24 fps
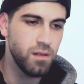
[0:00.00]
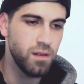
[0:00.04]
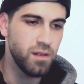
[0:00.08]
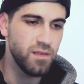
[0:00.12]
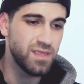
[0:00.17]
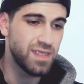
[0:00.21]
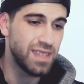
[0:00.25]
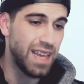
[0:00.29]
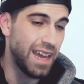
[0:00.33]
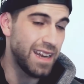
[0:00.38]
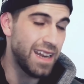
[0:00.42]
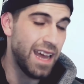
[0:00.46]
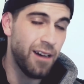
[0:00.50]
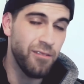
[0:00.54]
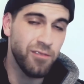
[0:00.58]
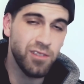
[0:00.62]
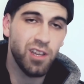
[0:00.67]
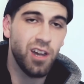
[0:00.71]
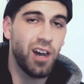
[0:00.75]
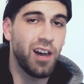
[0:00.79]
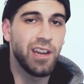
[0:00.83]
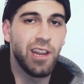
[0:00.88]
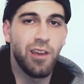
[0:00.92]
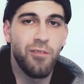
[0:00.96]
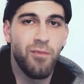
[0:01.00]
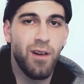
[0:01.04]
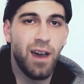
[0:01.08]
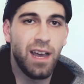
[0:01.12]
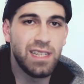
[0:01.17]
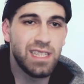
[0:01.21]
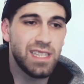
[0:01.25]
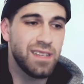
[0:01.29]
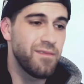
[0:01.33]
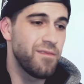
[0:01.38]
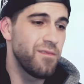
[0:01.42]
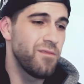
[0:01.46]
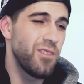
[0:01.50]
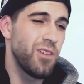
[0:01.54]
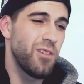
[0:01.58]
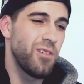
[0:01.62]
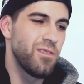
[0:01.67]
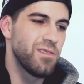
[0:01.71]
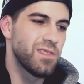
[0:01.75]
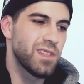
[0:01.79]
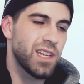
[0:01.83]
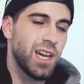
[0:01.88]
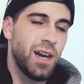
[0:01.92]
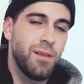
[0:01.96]
sat down with Kanye West, even though
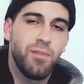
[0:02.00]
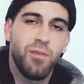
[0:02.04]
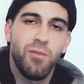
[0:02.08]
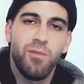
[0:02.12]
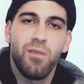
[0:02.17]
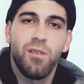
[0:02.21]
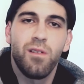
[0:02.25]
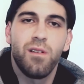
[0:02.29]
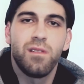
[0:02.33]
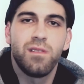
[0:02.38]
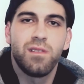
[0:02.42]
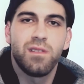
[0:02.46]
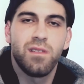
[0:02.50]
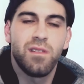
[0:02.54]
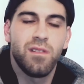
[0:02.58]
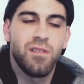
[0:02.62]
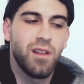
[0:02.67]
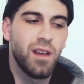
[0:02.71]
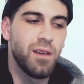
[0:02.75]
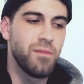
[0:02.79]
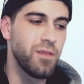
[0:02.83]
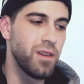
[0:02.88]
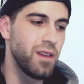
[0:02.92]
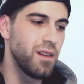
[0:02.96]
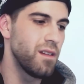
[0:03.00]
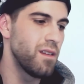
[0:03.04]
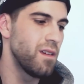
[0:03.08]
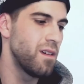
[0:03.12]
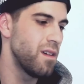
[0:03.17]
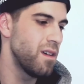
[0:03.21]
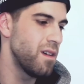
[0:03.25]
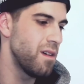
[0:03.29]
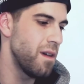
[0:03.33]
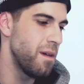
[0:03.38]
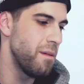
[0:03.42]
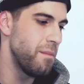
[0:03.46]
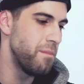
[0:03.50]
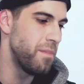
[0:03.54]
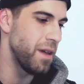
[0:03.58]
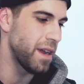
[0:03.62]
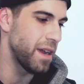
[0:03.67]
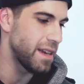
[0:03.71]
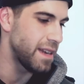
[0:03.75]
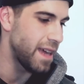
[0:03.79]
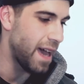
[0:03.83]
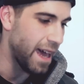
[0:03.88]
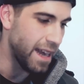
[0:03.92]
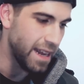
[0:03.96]
it was a couple words, you know what I mean?
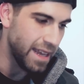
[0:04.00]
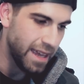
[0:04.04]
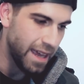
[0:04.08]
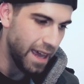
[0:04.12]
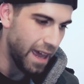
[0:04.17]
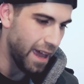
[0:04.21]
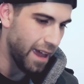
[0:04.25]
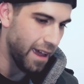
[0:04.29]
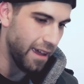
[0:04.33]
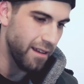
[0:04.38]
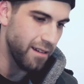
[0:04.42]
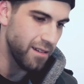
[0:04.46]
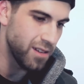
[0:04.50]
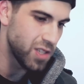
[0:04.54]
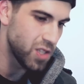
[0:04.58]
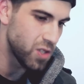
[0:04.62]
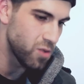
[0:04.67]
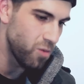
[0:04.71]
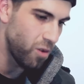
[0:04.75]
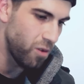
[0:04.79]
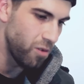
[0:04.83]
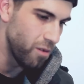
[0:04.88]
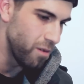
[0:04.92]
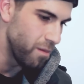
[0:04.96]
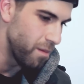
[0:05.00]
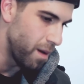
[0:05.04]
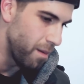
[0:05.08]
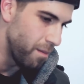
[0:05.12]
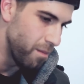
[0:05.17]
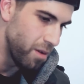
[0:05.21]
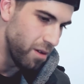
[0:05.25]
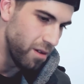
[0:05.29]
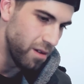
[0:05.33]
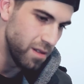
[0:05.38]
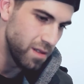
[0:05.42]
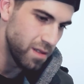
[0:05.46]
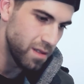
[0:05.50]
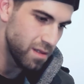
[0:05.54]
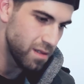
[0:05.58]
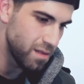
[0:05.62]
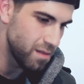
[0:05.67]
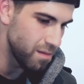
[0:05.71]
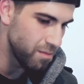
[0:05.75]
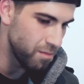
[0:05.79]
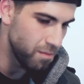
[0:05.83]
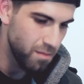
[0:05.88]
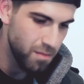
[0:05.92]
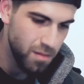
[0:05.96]
Big Daddy Kane, Swollen
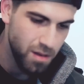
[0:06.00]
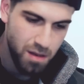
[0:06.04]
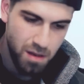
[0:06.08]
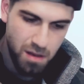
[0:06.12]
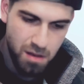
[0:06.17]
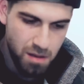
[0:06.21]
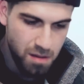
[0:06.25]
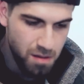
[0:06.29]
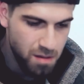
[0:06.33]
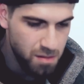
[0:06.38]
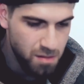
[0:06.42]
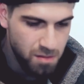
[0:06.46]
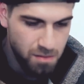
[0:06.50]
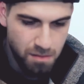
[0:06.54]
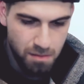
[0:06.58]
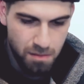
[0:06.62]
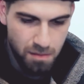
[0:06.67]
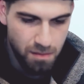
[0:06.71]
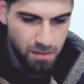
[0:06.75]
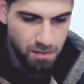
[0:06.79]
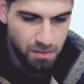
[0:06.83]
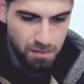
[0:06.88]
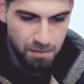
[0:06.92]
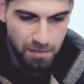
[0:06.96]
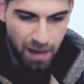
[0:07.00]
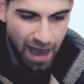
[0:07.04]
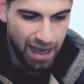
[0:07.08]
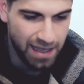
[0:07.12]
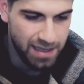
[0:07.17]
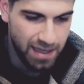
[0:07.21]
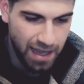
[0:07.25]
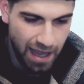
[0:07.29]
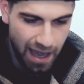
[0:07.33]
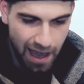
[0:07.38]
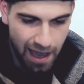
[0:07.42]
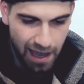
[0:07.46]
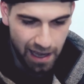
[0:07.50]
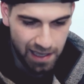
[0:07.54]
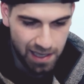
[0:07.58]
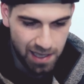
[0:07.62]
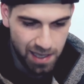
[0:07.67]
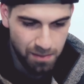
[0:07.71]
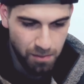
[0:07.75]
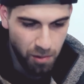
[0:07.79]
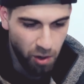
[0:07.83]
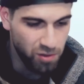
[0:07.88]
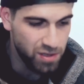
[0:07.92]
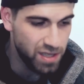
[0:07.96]
Members, Masta
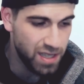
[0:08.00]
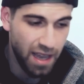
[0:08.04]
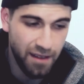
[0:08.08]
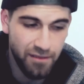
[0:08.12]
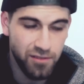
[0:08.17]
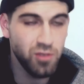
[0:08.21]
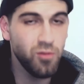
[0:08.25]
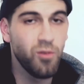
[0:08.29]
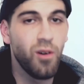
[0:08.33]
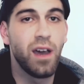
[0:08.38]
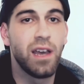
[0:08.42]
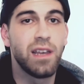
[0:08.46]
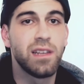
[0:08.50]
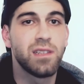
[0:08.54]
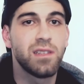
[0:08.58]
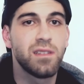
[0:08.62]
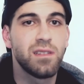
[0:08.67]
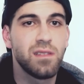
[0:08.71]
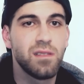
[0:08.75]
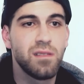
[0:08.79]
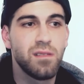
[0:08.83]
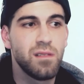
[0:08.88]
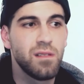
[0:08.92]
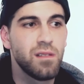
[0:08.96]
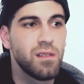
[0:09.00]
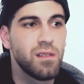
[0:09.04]
Ace, Mos Def twice,